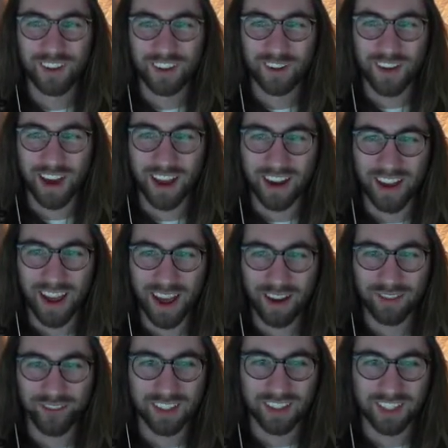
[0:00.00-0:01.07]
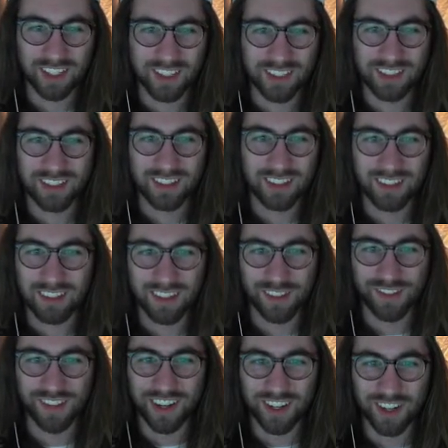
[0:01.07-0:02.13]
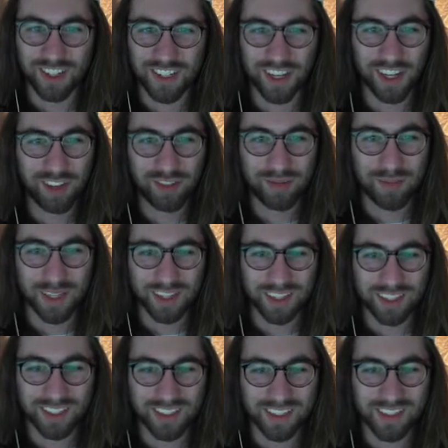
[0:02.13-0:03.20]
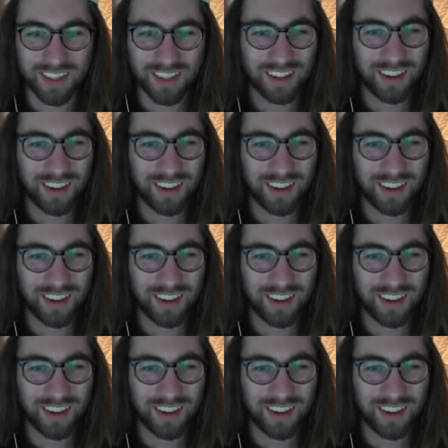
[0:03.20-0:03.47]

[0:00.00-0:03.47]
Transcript: you kind of have to just defend yourself because